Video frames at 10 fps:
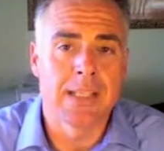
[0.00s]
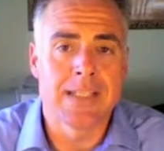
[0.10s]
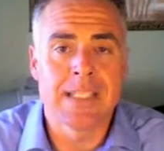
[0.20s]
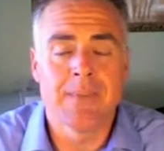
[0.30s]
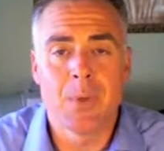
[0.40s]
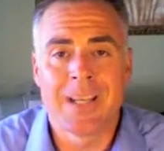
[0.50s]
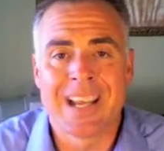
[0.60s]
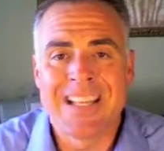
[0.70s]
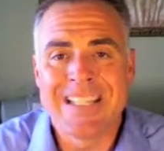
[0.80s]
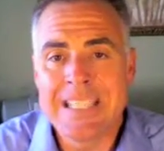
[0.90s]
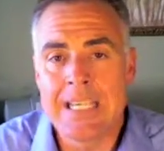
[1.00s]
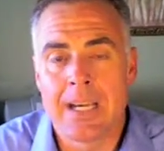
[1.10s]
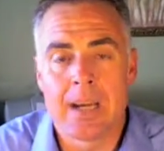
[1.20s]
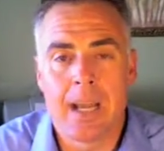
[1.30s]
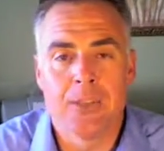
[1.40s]
To give you an
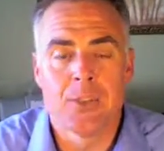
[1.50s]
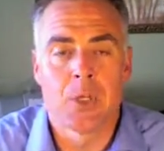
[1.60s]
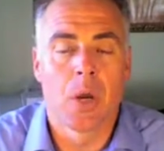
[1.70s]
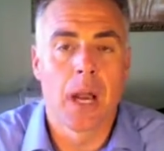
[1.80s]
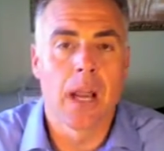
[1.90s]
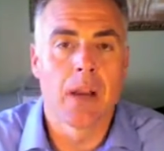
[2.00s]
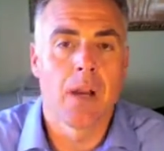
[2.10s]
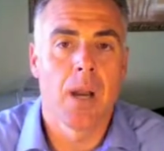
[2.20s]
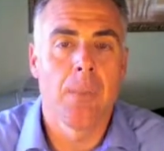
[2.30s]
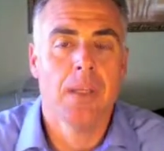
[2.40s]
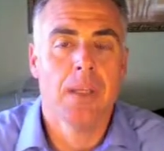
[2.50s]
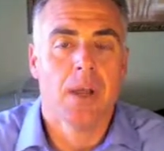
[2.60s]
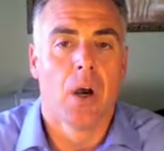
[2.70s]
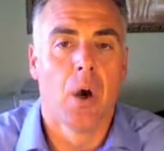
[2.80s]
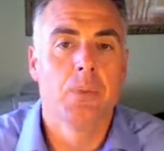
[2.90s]
idea, as you go higher up,
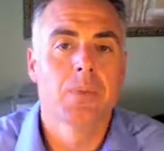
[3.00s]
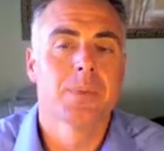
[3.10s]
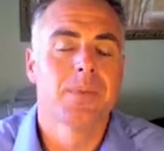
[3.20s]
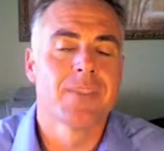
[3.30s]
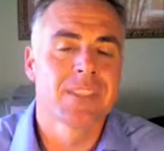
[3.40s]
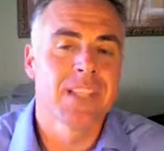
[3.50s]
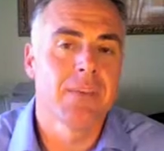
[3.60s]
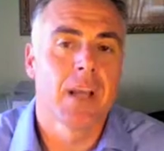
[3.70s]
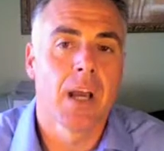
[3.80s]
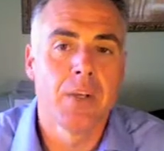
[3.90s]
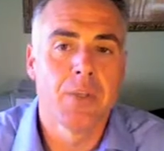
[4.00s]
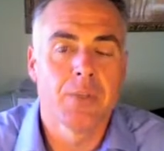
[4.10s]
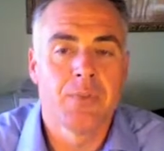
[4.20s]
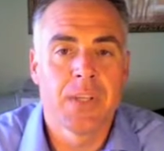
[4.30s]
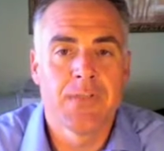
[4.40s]
homes above
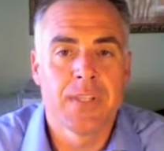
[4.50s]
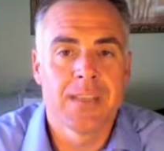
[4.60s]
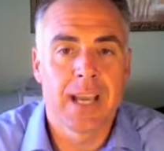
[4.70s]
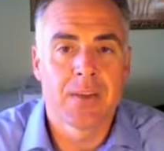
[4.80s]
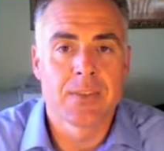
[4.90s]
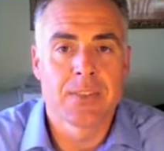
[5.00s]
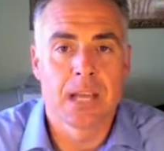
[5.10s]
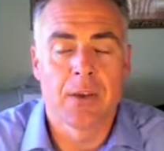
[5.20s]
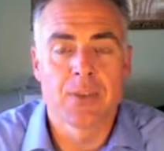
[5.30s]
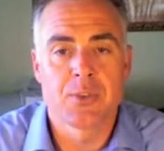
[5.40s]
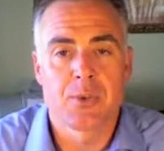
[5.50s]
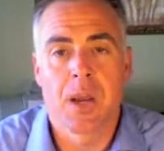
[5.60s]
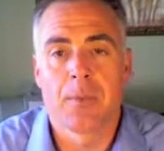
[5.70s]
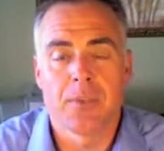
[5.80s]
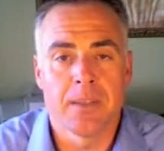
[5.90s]
$750,000
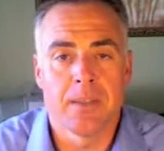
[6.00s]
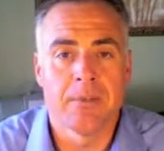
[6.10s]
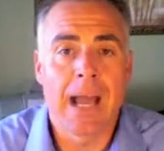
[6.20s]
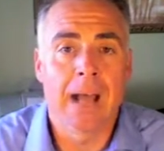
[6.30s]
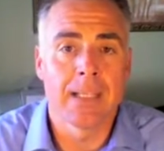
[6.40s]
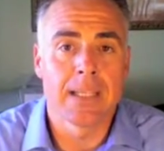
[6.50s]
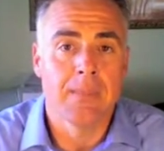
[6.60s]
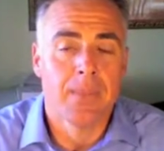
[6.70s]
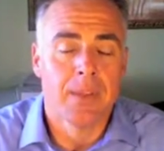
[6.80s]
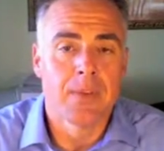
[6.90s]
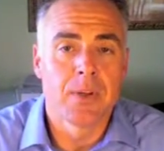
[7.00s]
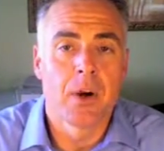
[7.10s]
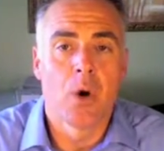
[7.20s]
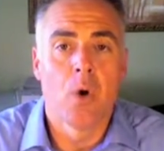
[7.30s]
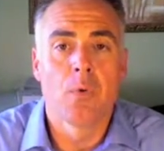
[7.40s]
throughout the valley, there
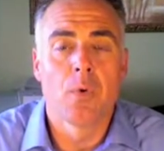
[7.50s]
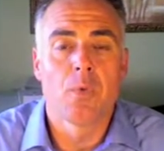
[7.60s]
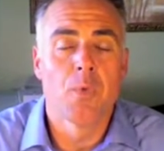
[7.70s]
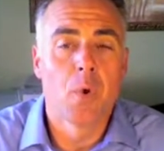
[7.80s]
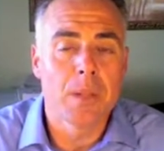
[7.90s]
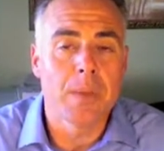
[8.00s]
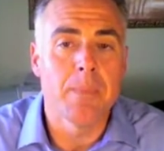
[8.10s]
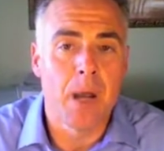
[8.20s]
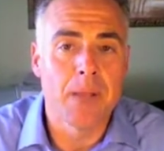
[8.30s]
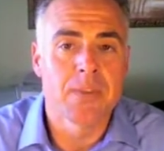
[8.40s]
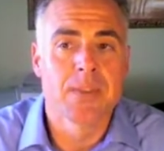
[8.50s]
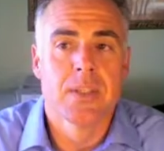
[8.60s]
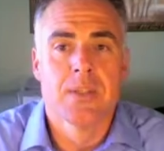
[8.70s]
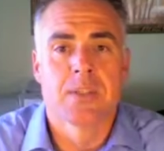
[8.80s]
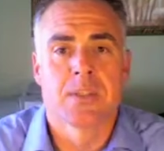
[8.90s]
are over 40 months
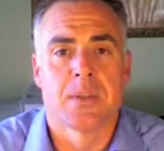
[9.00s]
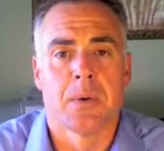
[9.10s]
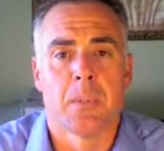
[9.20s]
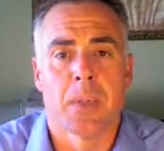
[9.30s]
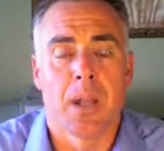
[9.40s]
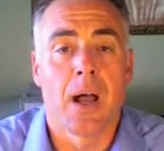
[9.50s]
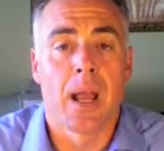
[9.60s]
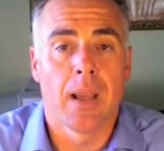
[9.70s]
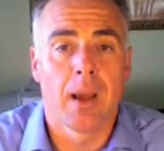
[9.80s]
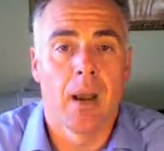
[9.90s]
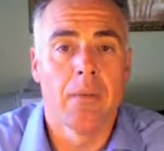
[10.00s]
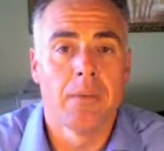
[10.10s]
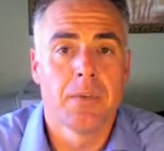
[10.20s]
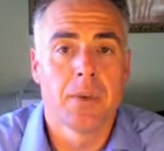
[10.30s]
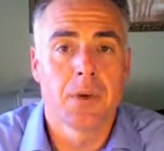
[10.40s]
supply
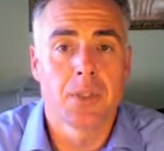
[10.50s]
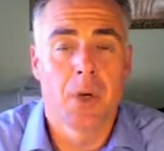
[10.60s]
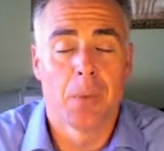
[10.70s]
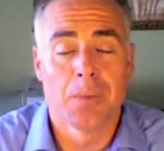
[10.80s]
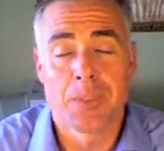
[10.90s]
of those homes.